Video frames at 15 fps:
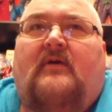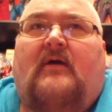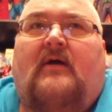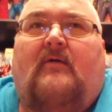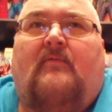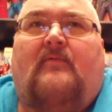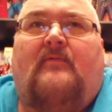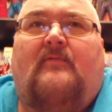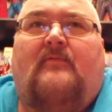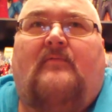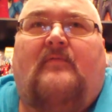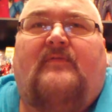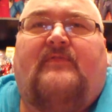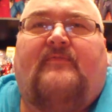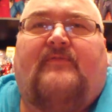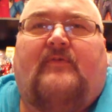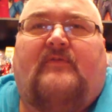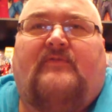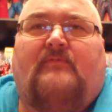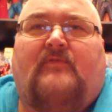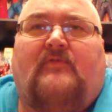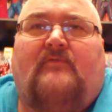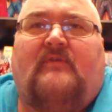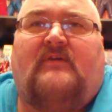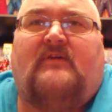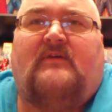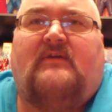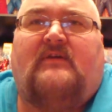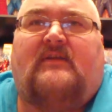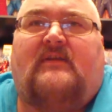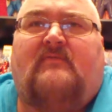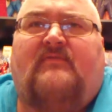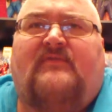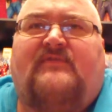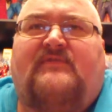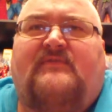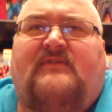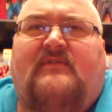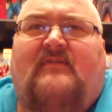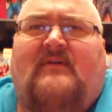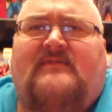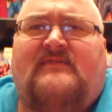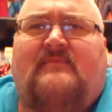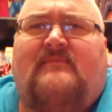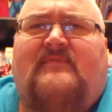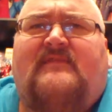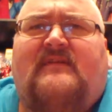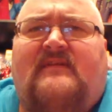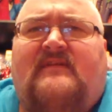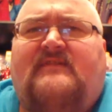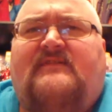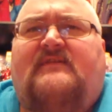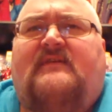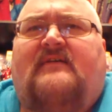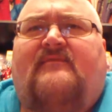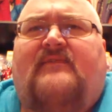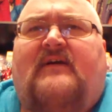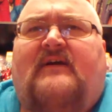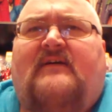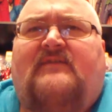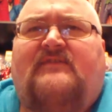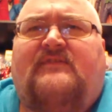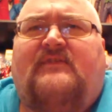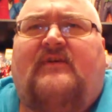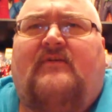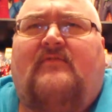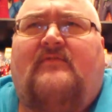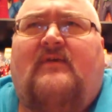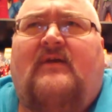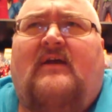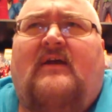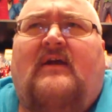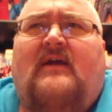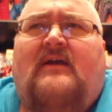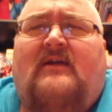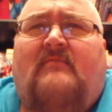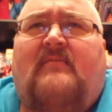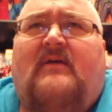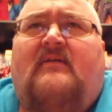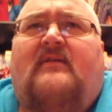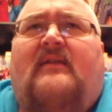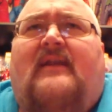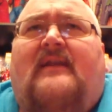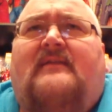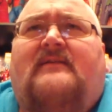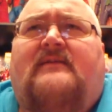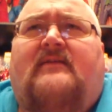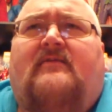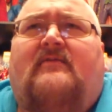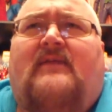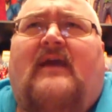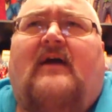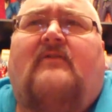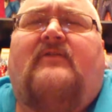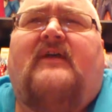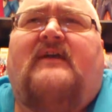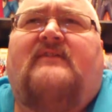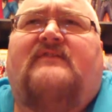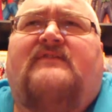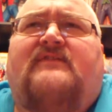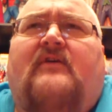uh, with the first movie, and it was, you know, some decent effects, you know, compared to, you know, nowadays it's